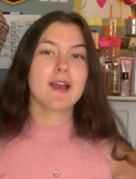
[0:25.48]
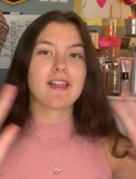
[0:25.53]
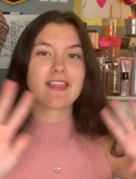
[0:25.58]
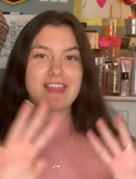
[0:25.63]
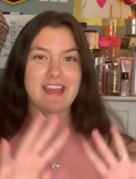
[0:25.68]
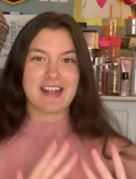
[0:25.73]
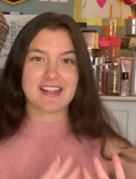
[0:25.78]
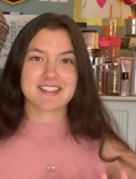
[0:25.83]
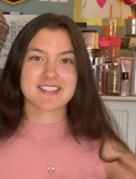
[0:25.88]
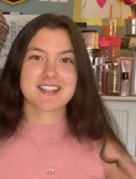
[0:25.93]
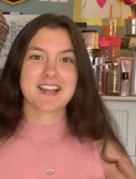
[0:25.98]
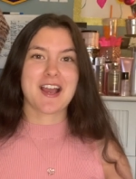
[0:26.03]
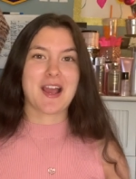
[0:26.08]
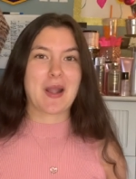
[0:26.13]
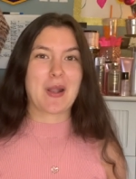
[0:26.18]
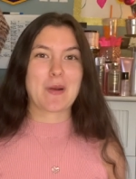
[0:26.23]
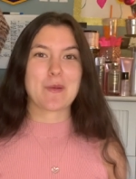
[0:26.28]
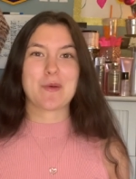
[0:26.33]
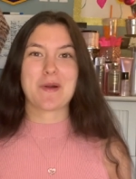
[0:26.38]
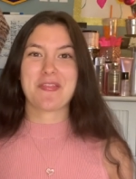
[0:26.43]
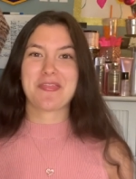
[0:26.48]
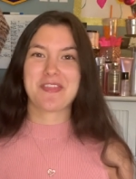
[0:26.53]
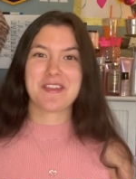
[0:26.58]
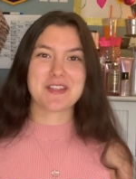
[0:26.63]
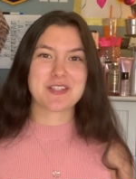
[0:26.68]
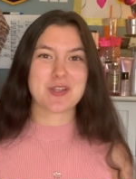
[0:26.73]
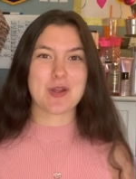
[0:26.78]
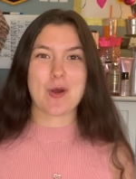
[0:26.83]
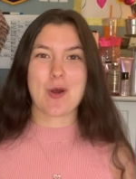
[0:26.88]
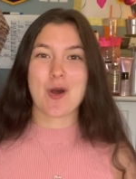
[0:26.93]
that's kind of what
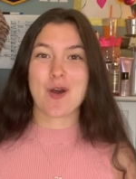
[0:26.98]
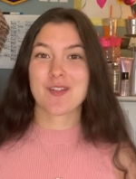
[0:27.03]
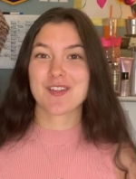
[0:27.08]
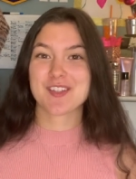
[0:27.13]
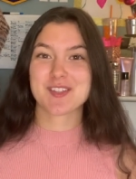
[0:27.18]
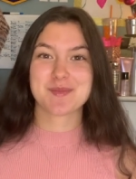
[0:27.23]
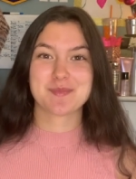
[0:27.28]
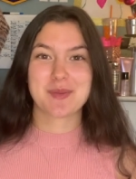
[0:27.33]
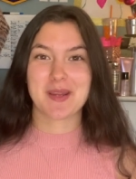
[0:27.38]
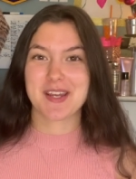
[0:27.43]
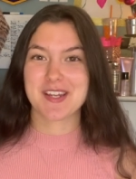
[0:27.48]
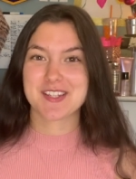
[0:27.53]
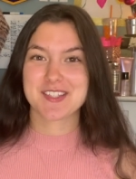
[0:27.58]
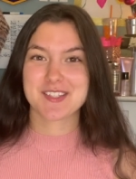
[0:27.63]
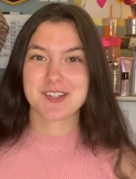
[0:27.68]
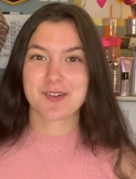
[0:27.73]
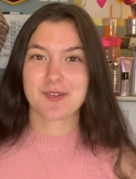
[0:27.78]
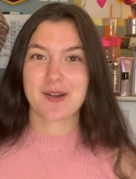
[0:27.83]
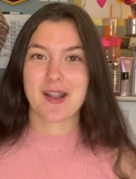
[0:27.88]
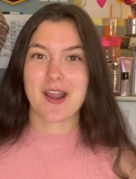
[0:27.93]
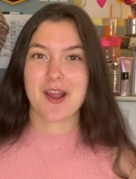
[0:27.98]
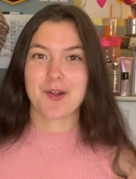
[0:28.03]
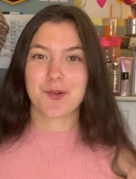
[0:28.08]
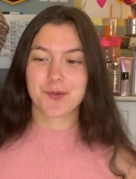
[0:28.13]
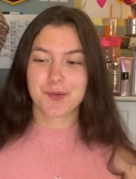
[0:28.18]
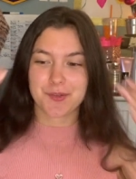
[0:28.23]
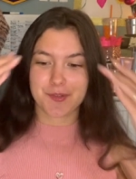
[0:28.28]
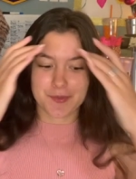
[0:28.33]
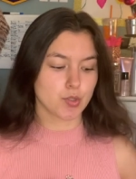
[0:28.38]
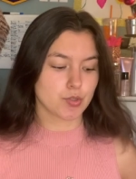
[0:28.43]
this haul is based
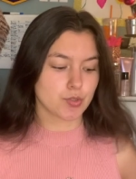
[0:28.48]
around.